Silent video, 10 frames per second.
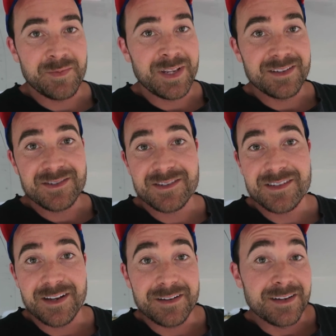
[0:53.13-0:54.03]
I mean, it's
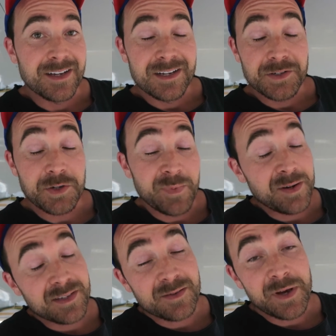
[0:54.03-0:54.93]
just a
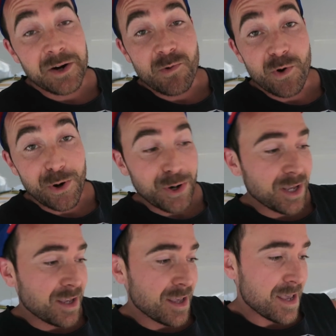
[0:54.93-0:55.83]
tremendous amount of
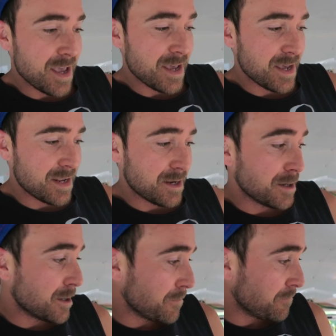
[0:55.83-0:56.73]
work and
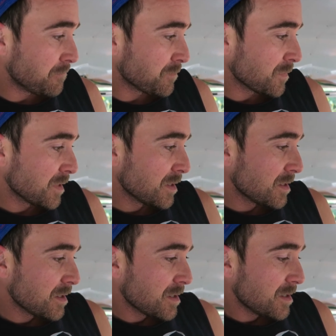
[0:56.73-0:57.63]
um,
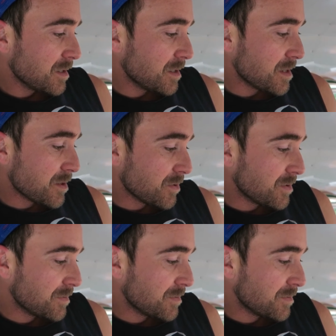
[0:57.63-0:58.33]
you know,